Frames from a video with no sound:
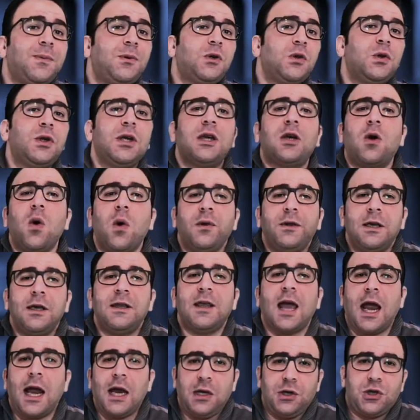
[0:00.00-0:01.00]
to decoding
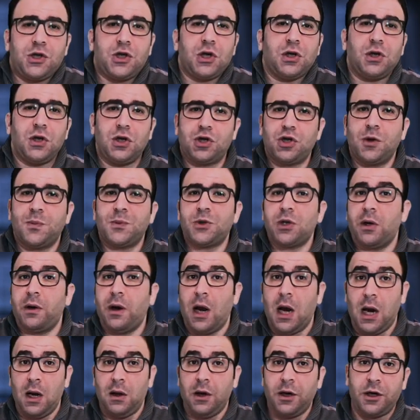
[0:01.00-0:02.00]
the ancient Egyptian
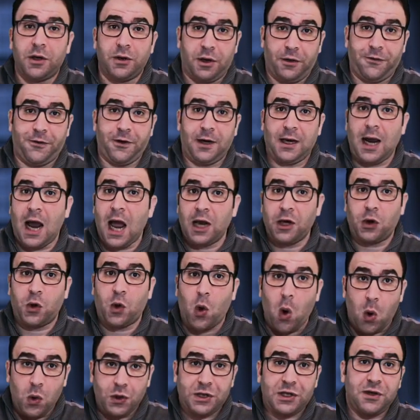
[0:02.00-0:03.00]
hieroglyphic and
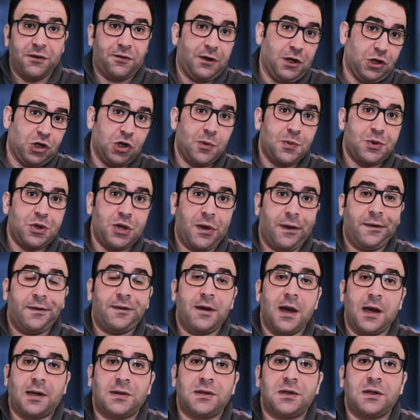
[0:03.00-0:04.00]
cursive Egyptian
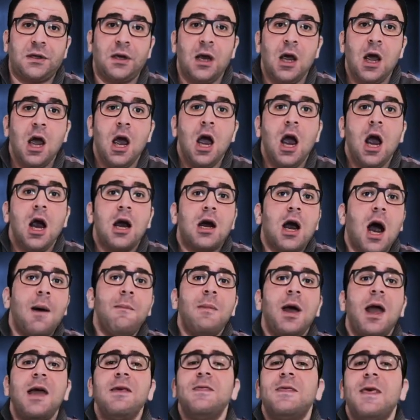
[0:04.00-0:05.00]
text come
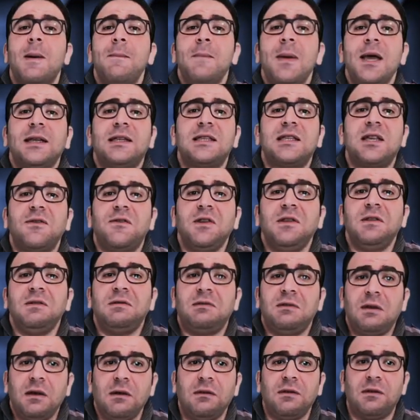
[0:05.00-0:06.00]
in the
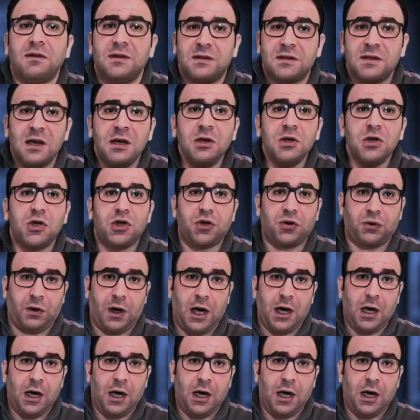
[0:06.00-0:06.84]
mid-17th century